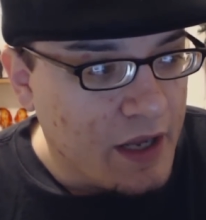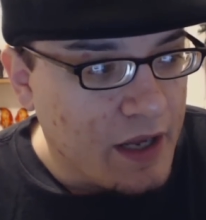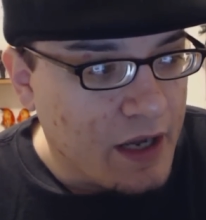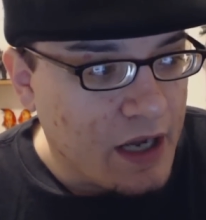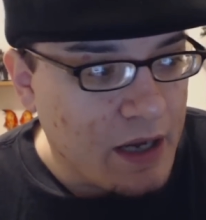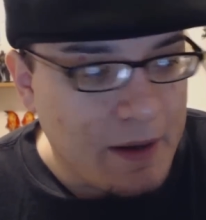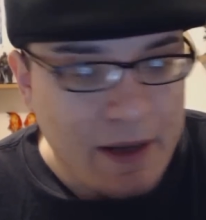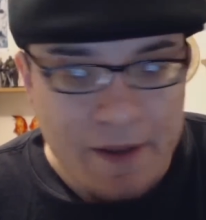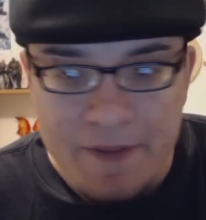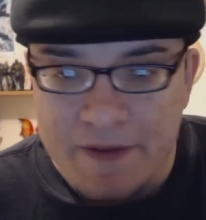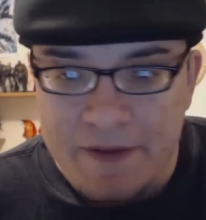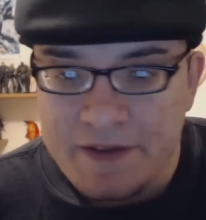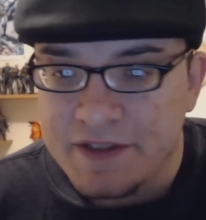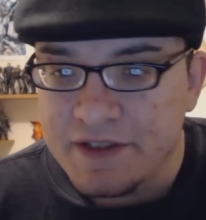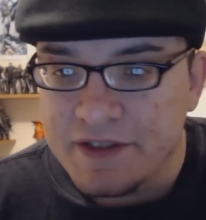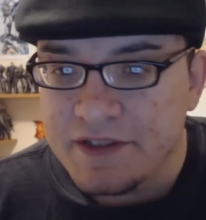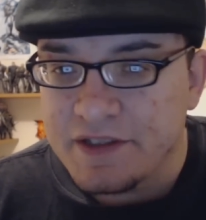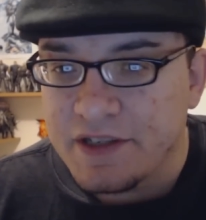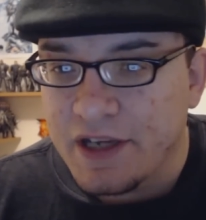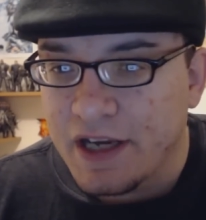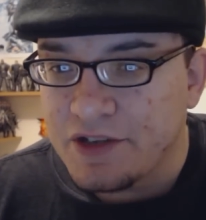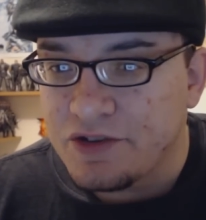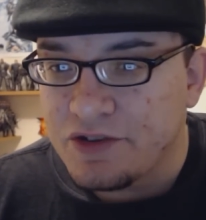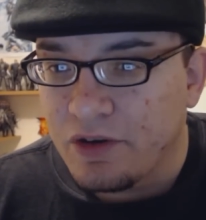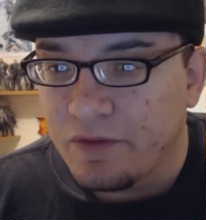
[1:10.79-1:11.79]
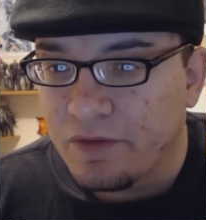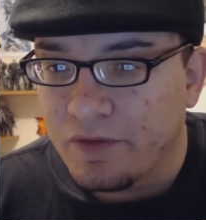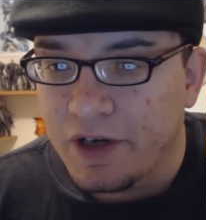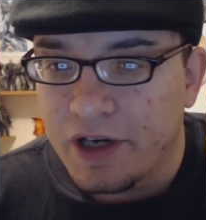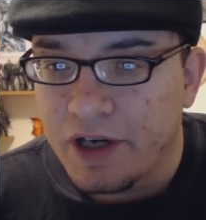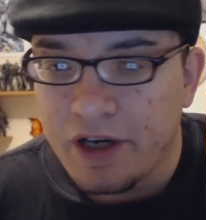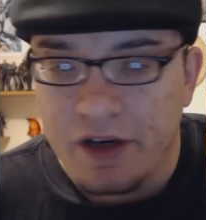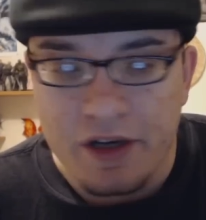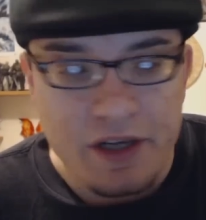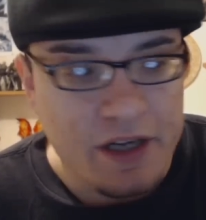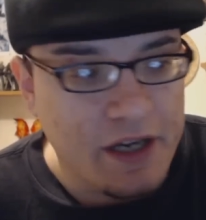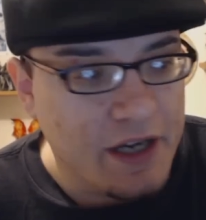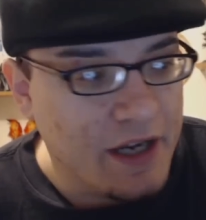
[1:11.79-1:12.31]
Uh, and this is nice over
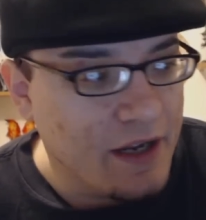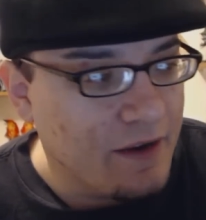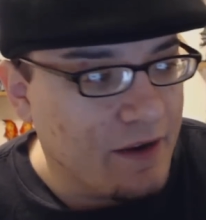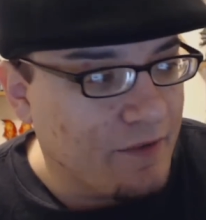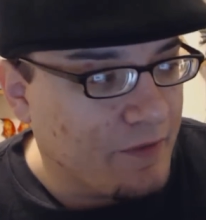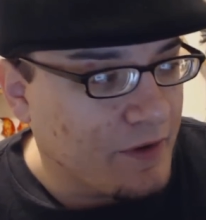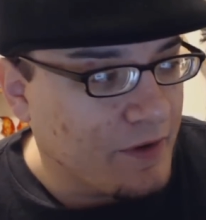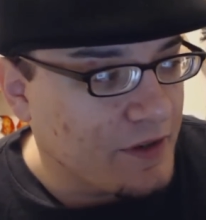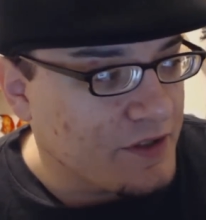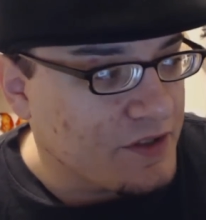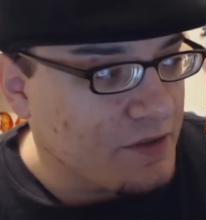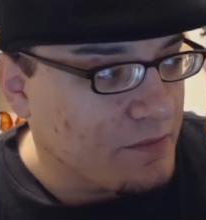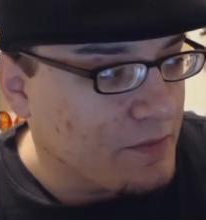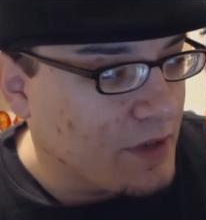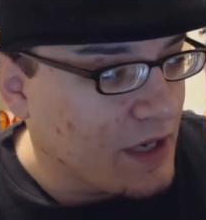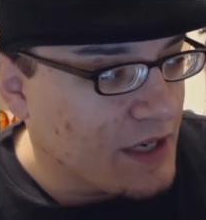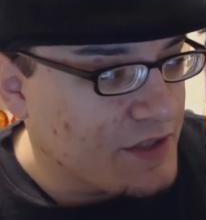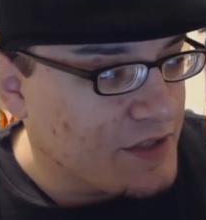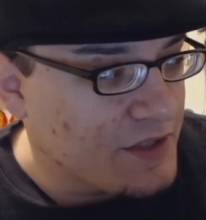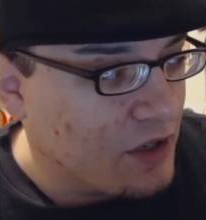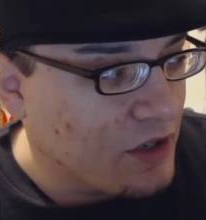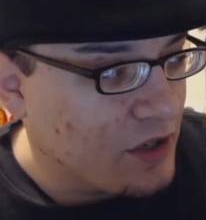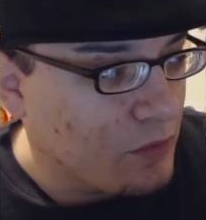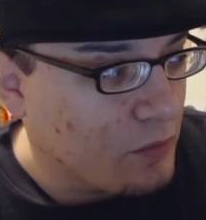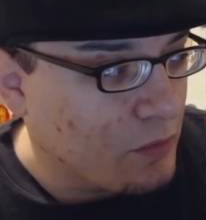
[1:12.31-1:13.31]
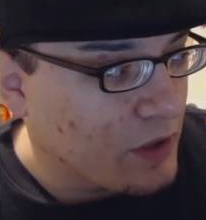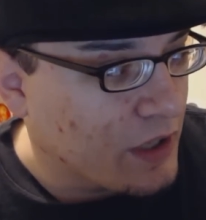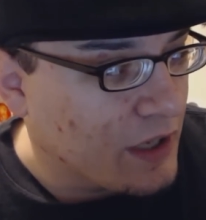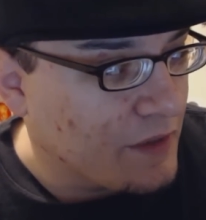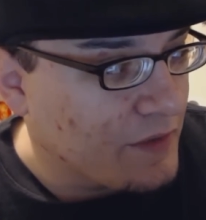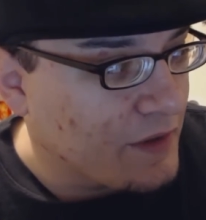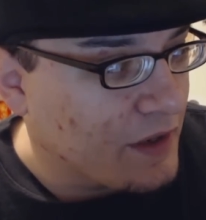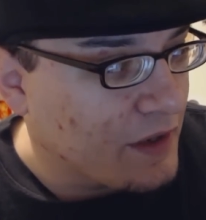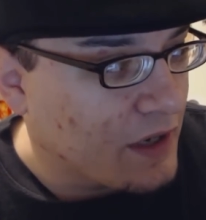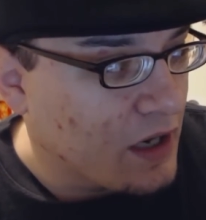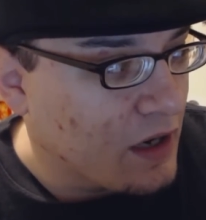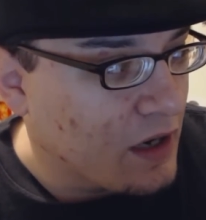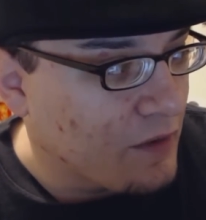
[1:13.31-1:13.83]
here. You have uh, some nice artwork
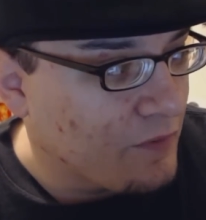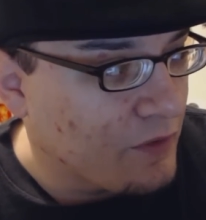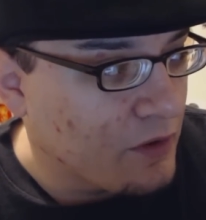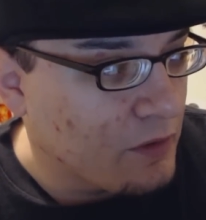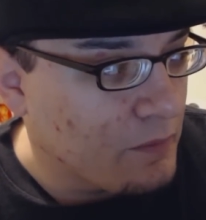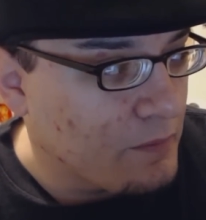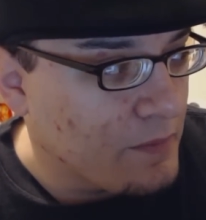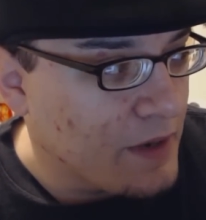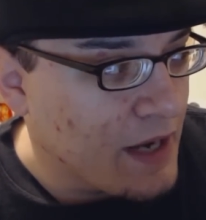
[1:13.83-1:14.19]
on the cover.